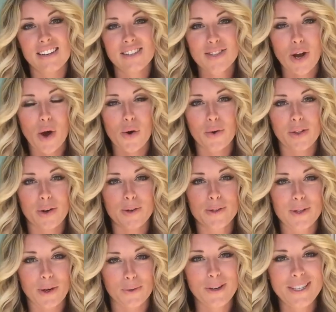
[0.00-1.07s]
So
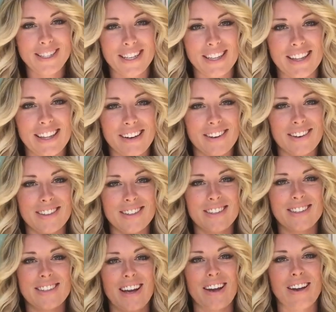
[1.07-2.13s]
there's a reason,
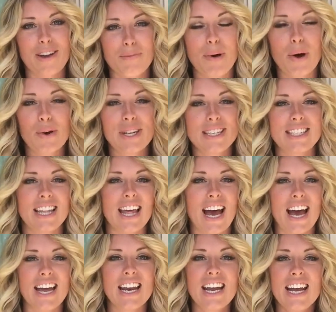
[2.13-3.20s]
there's a component to
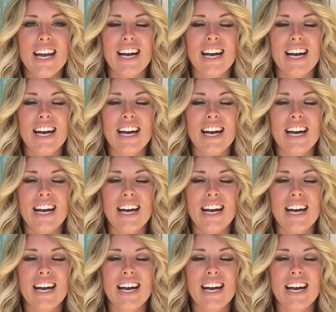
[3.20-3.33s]
that